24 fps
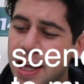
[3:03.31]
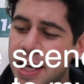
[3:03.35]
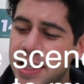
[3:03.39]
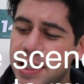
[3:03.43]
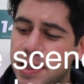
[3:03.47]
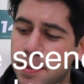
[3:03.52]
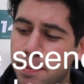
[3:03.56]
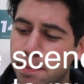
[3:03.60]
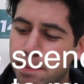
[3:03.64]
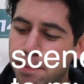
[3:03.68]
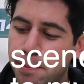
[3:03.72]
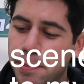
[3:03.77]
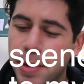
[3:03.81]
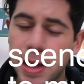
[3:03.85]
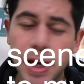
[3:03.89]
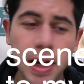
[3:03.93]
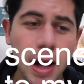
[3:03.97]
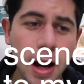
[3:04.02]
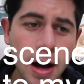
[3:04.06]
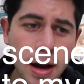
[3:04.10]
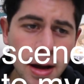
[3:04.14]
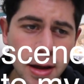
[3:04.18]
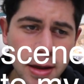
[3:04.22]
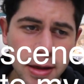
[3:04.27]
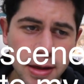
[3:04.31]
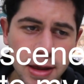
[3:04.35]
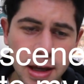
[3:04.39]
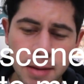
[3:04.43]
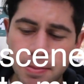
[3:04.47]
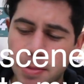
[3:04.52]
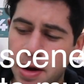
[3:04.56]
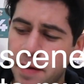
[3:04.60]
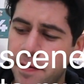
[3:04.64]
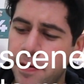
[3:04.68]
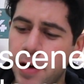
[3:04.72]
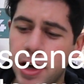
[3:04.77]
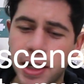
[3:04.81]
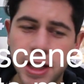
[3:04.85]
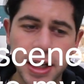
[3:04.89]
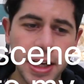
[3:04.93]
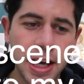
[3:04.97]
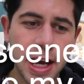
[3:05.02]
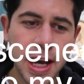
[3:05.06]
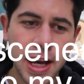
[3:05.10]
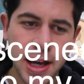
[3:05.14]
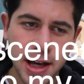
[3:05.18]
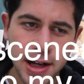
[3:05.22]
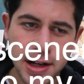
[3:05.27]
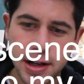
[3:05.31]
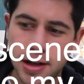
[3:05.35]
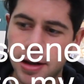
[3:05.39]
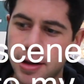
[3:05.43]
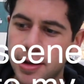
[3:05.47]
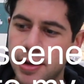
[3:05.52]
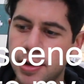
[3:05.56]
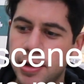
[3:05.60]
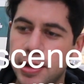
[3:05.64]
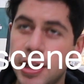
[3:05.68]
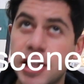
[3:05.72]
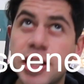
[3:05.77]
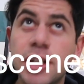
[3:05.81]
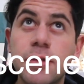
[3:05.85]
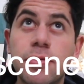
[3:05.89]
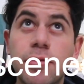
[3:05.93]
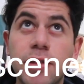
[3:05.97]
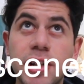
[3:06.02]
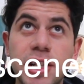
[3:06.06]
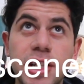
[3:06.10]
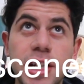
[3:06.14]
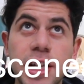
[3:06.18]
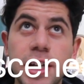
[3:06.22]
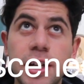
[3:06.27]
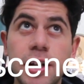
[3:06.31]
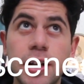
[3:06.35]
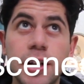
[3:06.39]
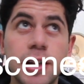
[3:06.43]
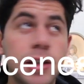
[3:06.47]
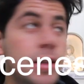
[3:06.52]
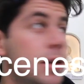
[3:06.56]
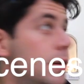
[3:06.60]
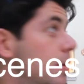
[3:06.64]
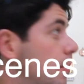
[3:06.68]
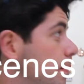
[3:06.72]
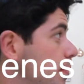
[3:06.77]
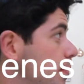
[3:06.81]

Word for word: that's bigger than my f***ing head. This is ridiculous.